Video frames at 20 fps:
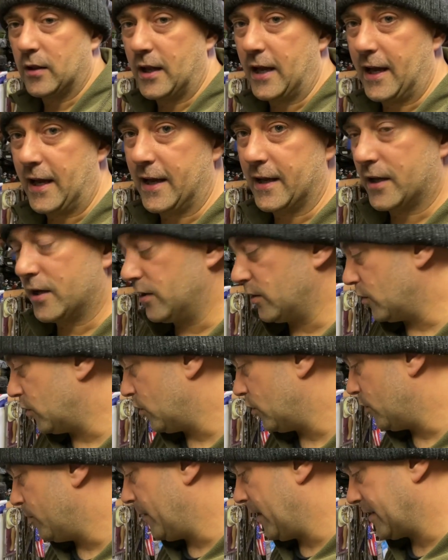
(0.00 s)
hack
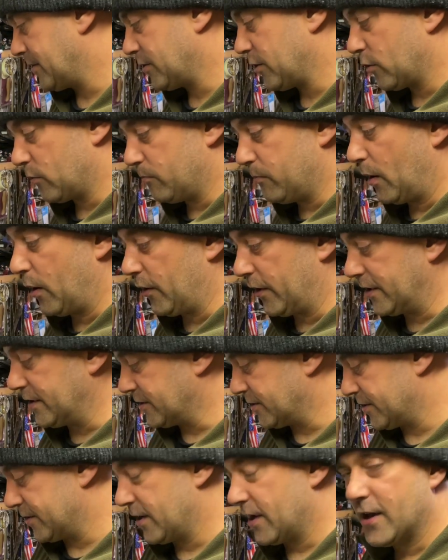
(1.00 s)
or mad dog
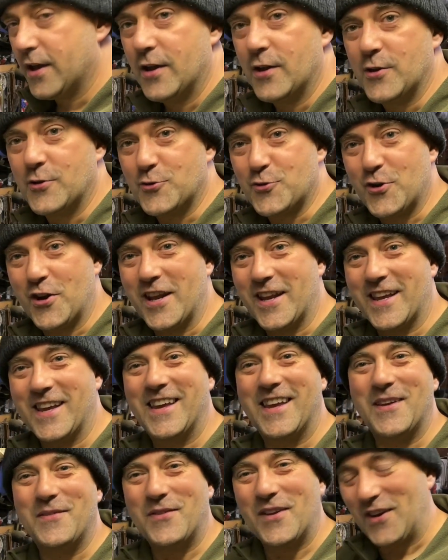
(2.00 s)
bites trick,
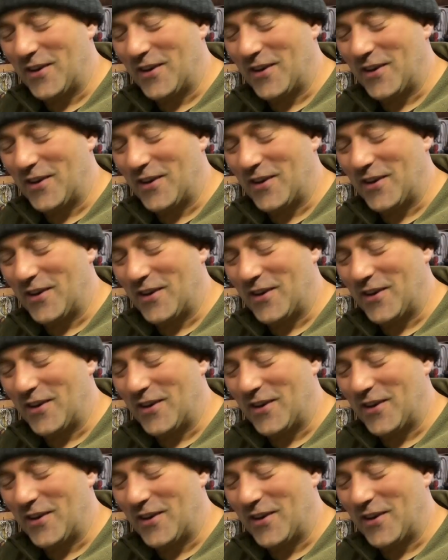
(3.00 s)
if you